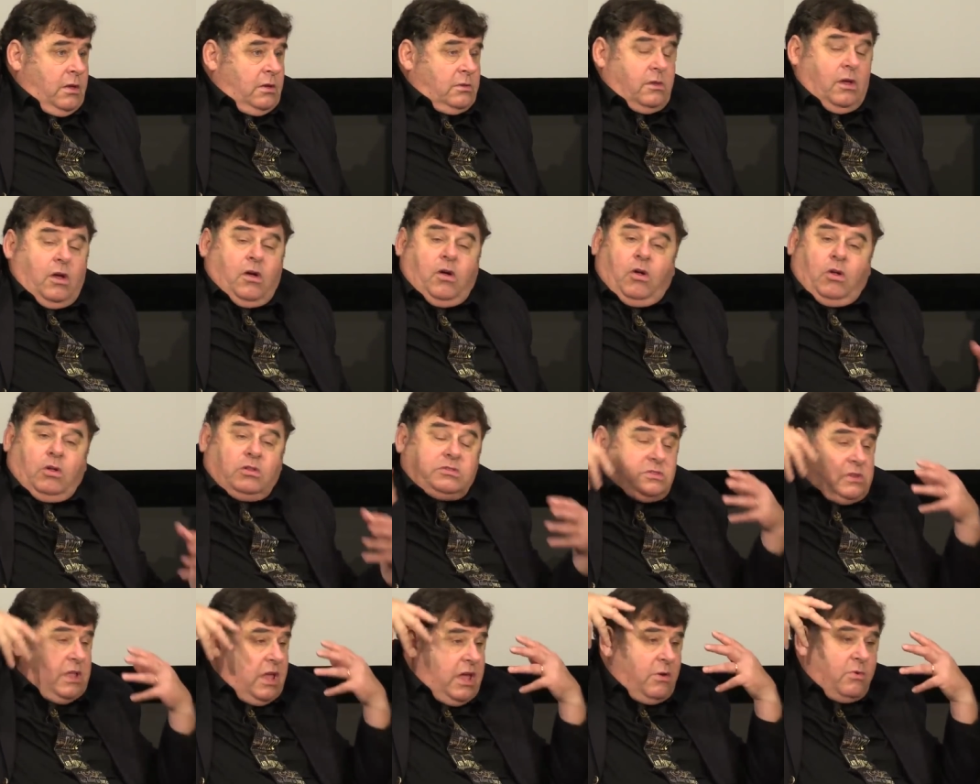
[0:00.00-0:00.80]
the
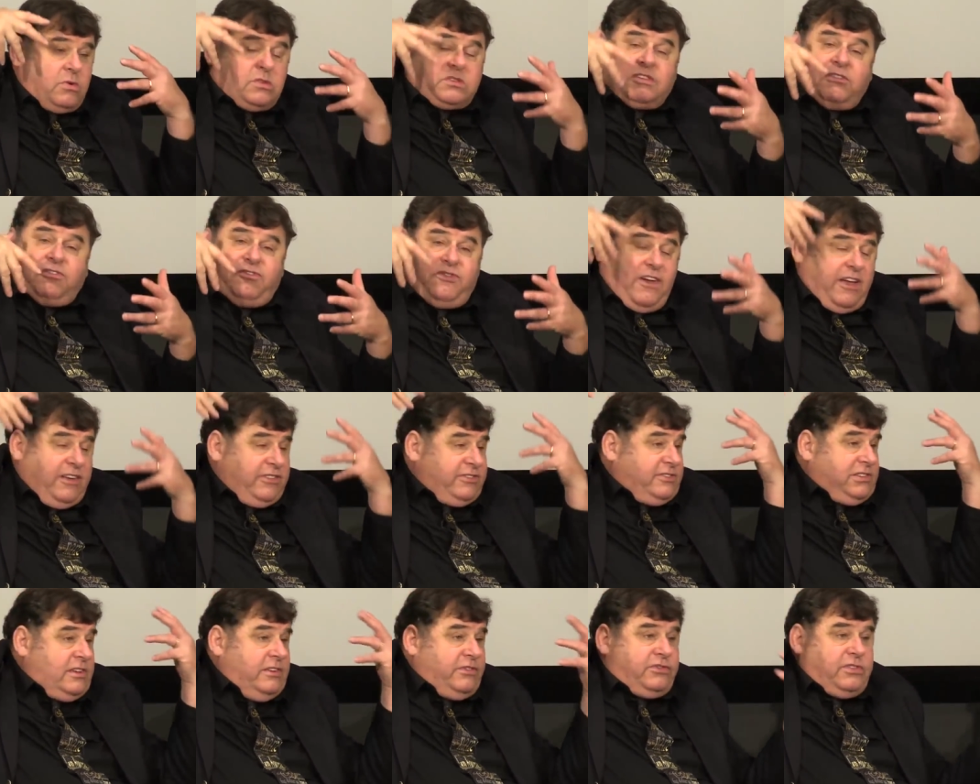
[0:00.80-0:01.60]
whole thing with the
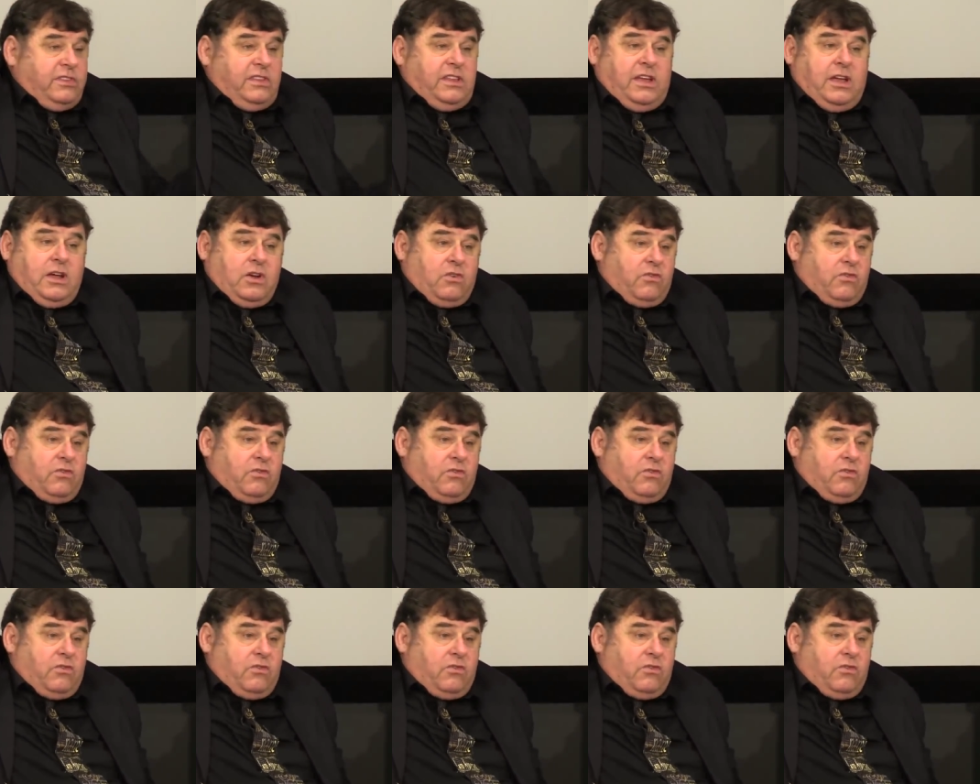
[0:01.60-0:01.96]
facelifts and the